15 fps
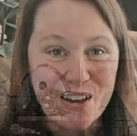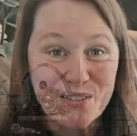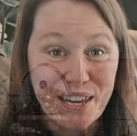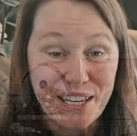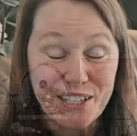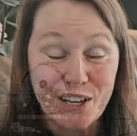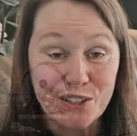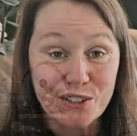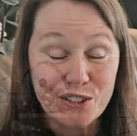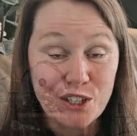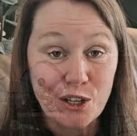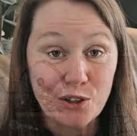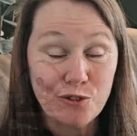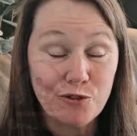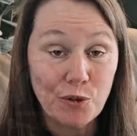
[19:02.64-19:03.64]
Okay, y'all,
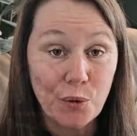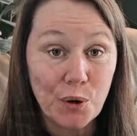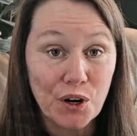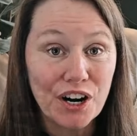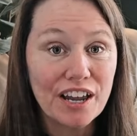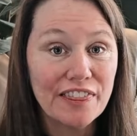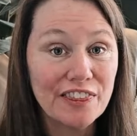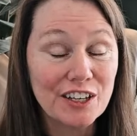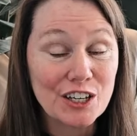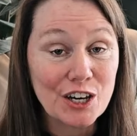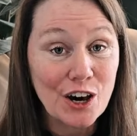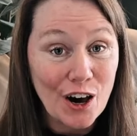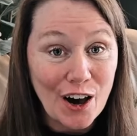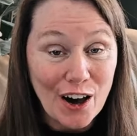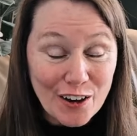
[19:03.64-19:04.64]
so for the
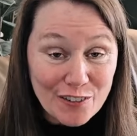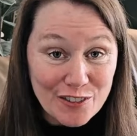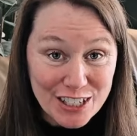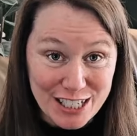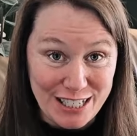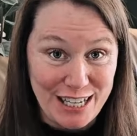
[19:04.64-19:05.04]
coffee